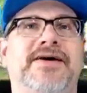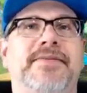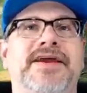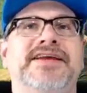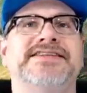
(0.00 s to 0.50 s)
now
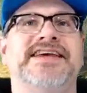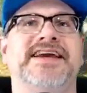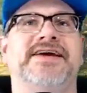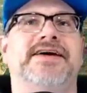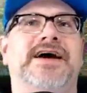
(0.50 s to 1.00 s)
Mana is
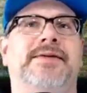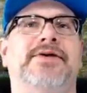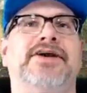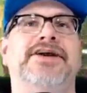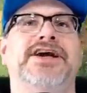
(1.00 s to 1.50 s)
like, I'm
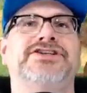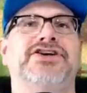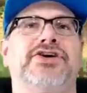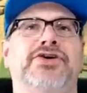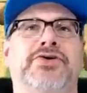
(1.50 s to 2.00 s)
gonna get
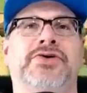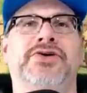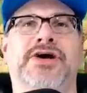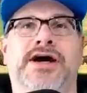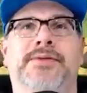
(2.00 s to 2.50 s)
you.
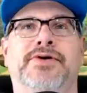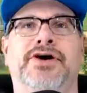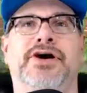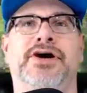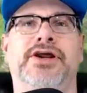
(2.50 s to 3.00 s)
I'm
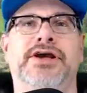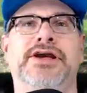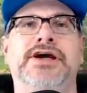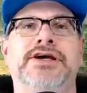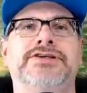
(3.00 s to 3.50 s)
gonna
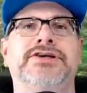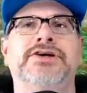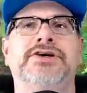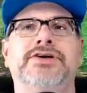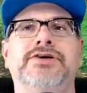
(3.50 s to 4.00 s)
get
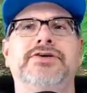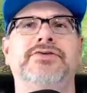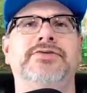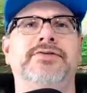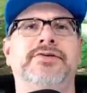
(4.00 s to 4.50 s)
you.